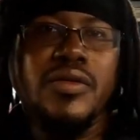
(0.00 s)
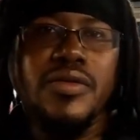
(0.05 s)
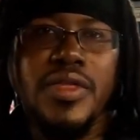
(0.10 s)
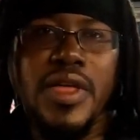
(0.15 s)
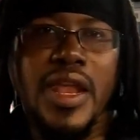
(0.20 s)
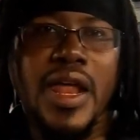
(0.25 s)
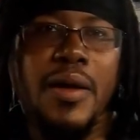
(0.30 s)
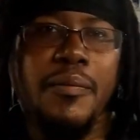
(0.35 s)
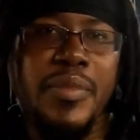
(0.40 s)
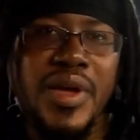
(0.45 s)

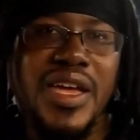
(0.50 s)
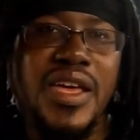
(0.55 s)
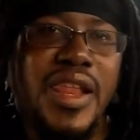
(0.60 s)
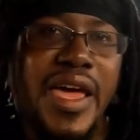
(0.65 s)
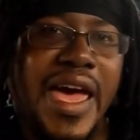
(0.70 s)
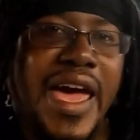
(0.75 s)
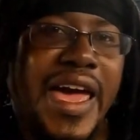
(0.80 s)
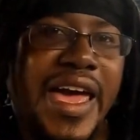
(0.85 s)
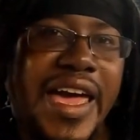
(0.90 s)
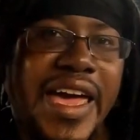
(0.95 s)
that I've been
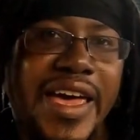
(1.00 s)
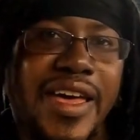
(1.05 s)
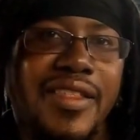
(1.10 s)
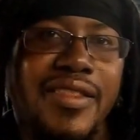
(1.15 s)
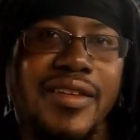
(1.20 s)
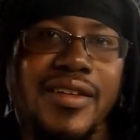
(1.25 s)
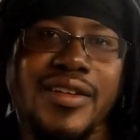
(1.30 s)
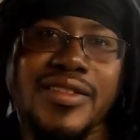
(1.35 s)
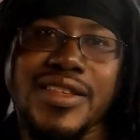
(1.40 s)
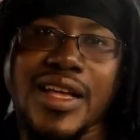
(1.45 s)
had,
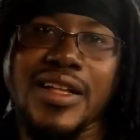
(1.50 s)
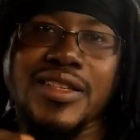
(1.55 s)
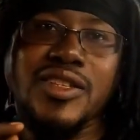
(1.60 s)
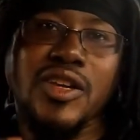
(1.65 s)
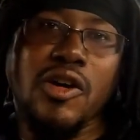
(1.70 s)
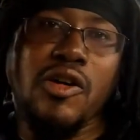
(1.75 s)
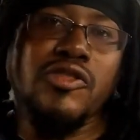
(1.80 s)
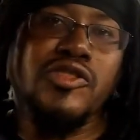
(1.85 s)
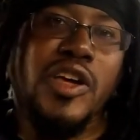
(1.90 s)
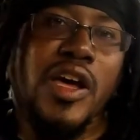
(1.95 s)
because I
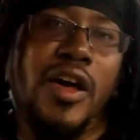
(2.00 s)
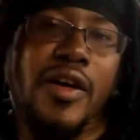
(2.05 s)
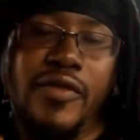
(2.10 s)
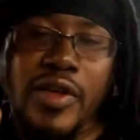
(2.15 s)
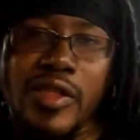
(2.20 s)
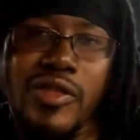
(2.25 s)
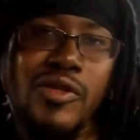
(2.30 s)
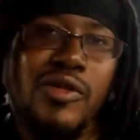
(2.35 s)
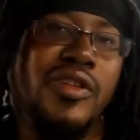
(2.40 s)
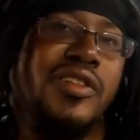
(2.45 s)
told y'all, if
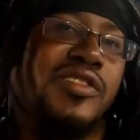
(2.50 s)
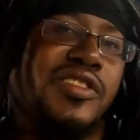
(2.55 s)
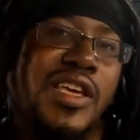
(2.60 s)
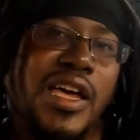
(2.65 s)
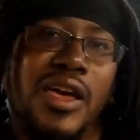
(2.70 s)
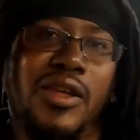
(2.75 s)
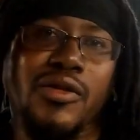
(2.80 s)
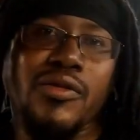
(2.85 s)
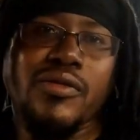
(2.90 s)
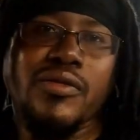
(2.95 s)
you're new to the
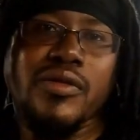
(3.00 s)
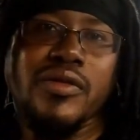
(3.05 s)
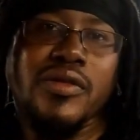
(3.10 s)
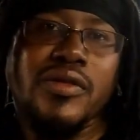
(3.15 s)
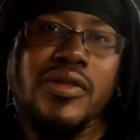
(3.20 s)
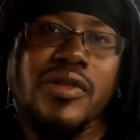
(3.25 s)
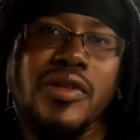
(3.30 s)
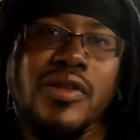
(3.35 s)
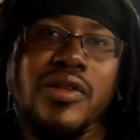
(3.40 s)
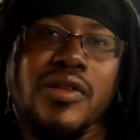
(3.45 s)
channel,
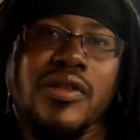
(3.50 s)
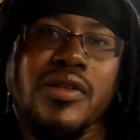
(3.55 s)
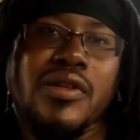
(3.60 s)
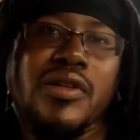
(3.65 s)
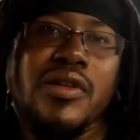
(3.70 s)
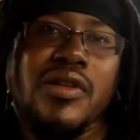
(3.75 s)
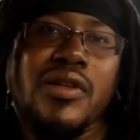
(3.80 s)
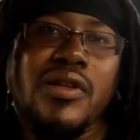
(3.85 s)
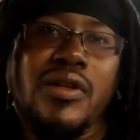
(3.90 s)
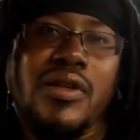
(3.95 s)

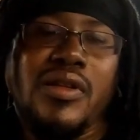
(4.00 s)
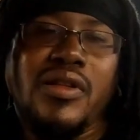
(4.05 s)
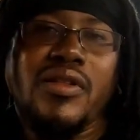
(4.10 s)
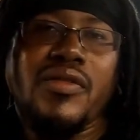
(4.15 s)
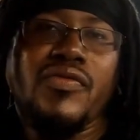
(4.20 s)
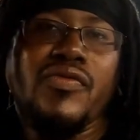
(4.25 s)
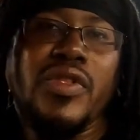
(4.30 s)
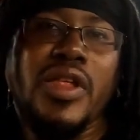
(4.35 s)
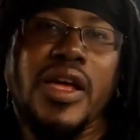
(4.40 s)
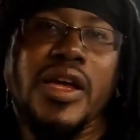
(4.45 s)

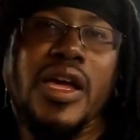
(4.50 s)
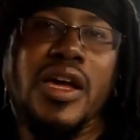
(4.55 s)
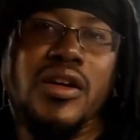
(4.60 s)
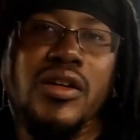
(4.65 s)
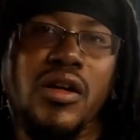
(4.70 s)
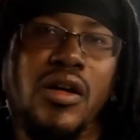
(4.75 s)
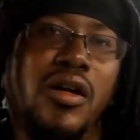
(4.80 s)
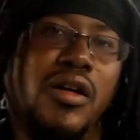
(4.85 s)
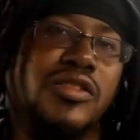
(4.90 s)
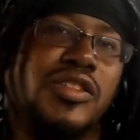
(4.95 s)
that I got
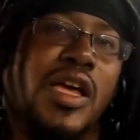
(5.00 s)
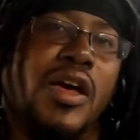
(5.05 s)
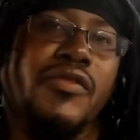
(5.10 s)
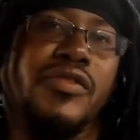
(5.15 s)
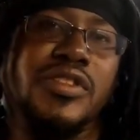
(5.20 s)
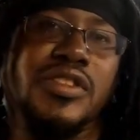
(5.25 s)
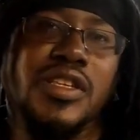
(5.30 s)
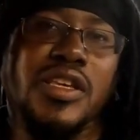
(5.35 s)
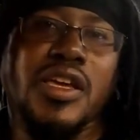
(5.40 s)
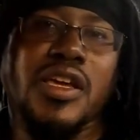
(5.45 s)
cars you
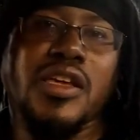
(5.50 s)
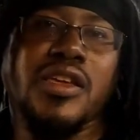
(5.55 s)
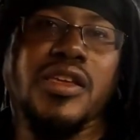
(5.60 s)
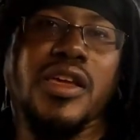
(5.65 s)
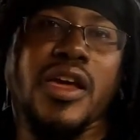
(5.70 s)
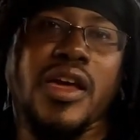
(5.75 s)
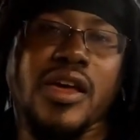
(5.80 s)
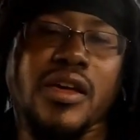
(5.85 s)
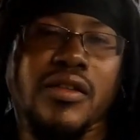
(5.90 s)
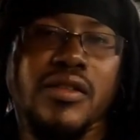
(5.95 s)
haven't seen
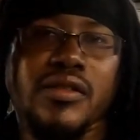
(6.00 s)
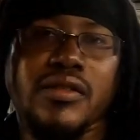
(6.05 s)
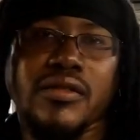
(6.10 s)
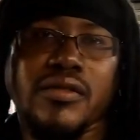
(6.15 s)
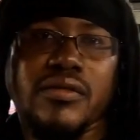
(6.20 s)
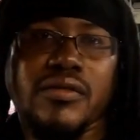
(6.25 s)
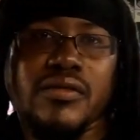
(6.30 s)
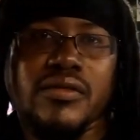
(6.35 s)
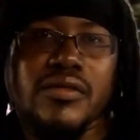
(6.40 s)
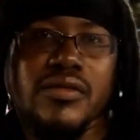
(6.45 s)
yet.
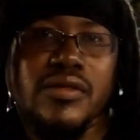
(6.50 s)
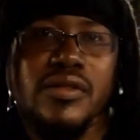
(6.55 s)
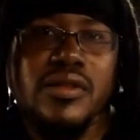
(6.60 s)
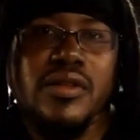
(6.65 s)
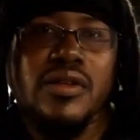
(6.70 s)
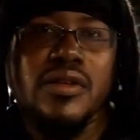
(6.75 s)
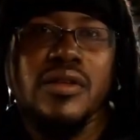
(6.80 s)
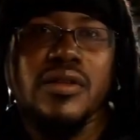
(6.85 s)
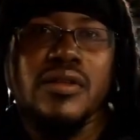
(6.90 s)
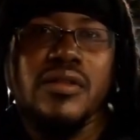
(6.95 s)

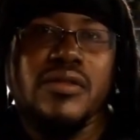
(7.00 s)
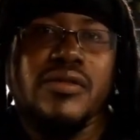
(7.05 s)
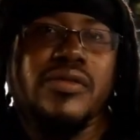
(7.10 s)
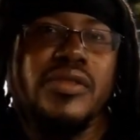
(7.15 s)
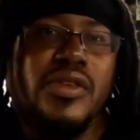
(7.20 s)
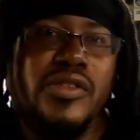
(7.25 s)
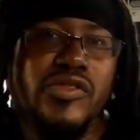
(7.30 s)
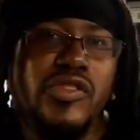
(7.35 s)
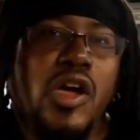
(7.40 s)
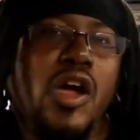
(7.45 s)

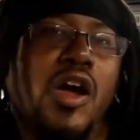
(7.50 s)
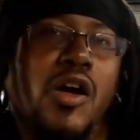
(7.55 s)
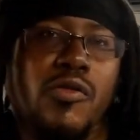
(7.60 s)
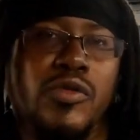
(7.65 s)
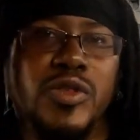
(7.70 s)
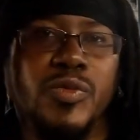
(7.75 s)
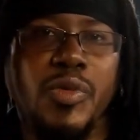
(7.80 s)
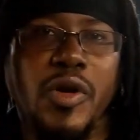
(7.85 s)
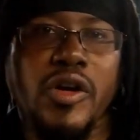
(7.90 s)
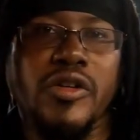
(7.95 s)
This car
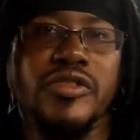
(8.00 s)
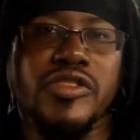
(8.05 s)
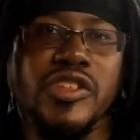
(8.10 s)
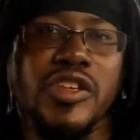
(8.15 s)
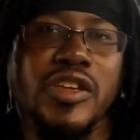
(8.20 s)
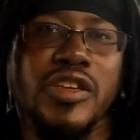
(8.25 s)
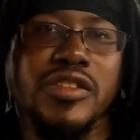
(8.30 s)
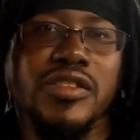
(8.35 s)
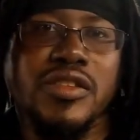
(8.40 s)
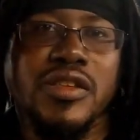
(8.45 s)
was
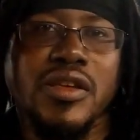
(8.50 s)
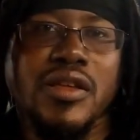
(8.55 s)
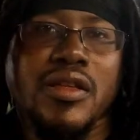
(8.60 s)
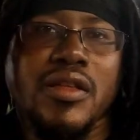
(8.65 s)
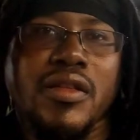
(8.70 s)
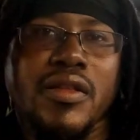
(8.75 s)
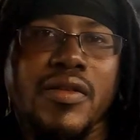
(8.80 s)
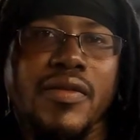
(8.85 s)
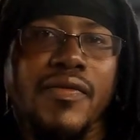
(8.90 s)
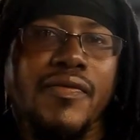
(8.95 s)
purchased
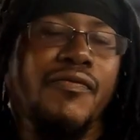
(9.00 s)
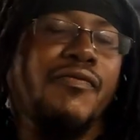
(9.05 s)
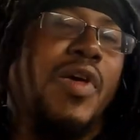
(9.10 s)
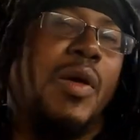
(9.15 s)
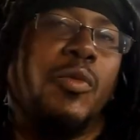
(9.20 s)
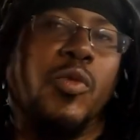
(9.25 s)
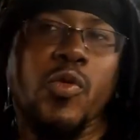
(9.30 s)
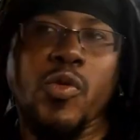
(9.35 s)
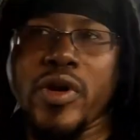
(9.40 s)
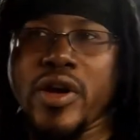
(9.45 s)

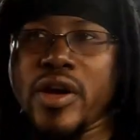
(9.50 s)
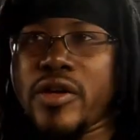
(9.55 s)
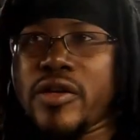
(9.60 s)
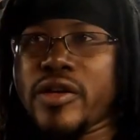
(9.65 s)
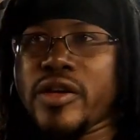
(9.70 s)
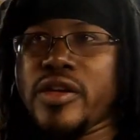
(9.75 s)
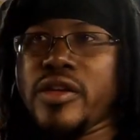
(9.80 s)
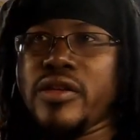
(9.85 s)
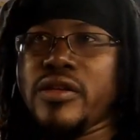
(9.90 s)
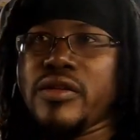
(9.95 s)

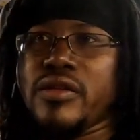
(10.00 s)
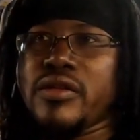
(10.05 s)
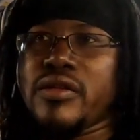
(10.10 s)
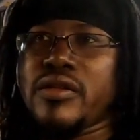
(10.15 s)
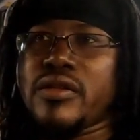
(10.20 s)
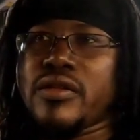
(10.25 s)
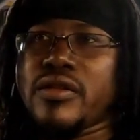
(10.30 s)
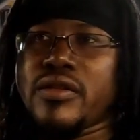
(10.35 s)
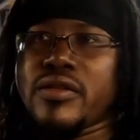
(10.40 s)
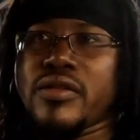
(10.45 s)
February, I
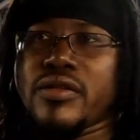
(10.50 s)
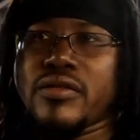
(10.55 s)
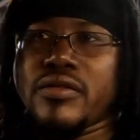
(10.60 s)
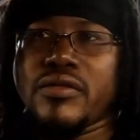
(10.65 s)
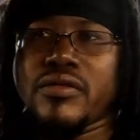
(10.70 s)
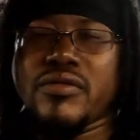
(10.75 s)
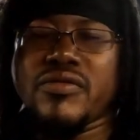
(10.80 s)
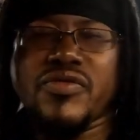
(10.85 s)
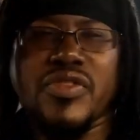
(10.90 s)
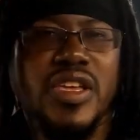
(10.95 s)

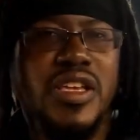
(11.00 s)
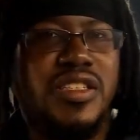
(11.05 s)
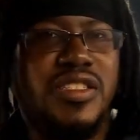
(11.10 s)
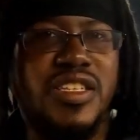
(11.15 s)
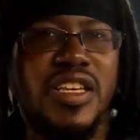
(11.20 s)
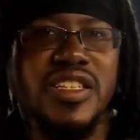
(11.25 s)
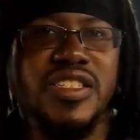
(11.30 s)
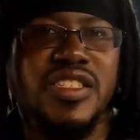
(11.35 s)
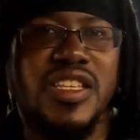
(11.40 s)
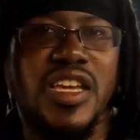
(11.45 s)
think
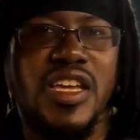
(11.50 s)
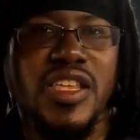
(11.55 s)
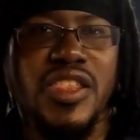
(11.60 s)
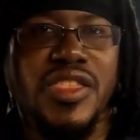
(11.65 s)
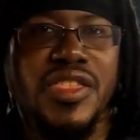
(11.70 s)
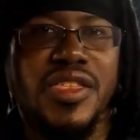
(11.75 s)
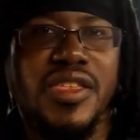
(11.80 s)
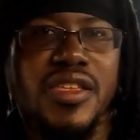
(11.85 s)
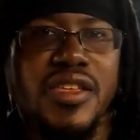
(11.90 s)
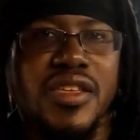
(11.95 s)
16th
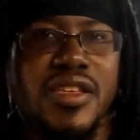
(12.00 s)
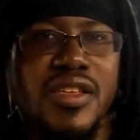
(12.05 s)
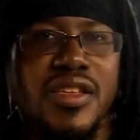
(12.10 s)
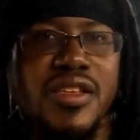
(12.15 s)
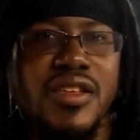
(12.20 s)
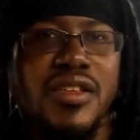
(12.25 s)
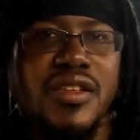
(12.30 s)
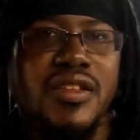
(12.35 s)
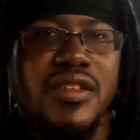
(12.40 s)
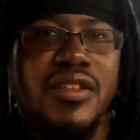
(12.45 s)

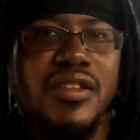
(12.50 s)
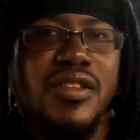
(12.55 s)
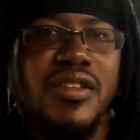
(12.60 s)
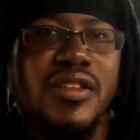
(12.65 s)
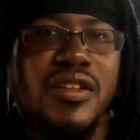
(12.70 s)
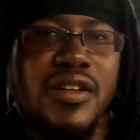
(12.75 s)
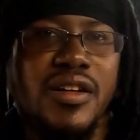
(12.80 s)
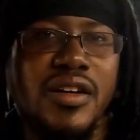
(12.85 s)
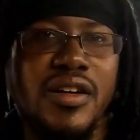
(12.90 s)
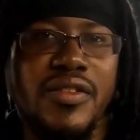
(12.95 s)

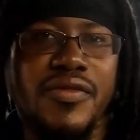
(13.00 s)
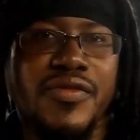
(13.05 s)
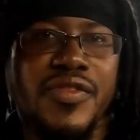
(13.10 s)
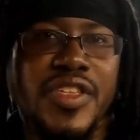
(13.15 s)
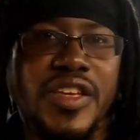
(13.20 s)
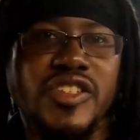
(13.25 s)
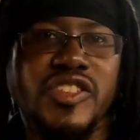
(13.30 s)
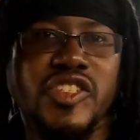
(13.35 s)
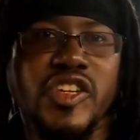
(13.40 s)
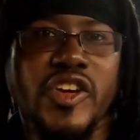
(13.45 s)
of
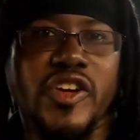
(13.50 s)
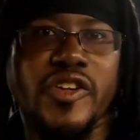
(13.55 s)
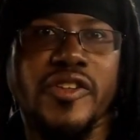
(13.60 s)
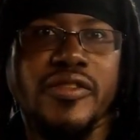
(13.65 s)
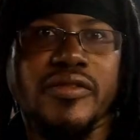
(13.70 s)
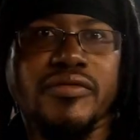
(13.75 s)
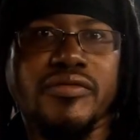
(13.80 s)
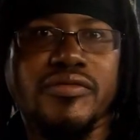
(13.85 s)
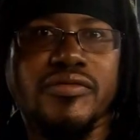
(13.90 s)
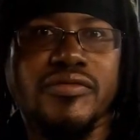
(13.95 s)
this year.